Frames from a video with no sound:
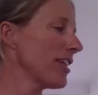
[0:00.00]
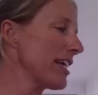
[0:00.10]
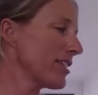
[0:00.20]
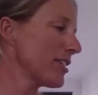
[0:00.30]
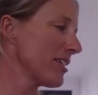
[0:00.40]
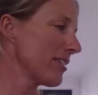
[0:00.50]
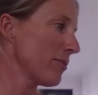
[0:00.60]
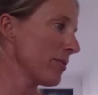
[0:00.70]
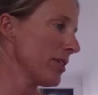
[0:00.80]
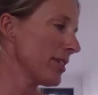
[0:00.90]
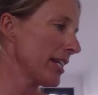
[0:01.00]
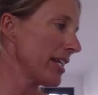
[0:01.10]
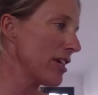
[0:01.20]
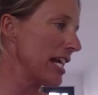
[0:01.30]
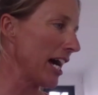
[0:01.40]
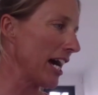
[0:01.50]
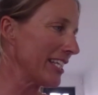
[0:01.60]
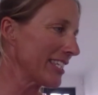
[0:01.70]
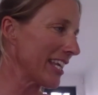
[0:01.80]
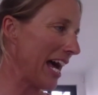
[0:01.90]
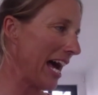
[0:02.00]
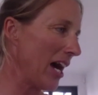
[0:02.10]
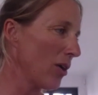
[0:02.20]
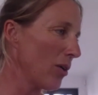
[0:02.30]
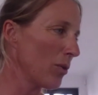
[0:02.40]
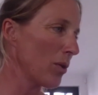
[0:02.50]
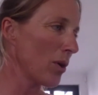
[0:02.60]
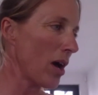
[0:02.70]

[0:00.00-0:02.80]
like you suddenly realise how